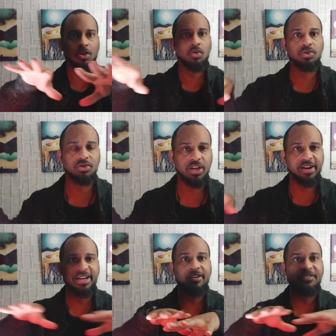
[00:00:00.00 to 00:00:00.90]
holders that
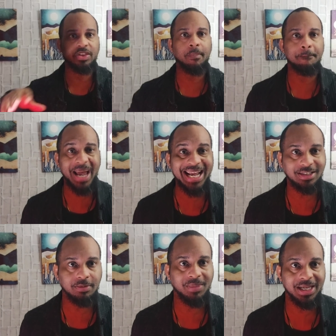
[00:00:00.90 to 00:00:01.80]
are here for the
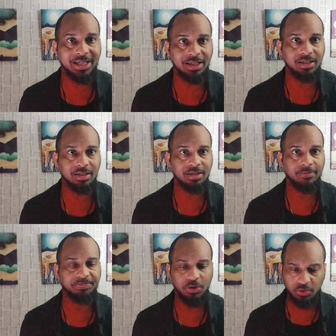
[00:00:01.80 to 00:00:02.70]
bank's money.
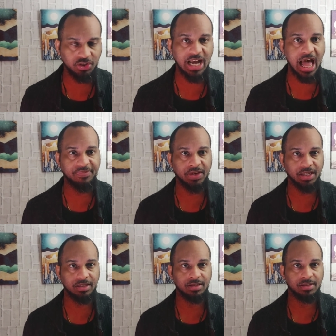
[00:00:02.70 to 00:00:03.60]
Who's scoffing?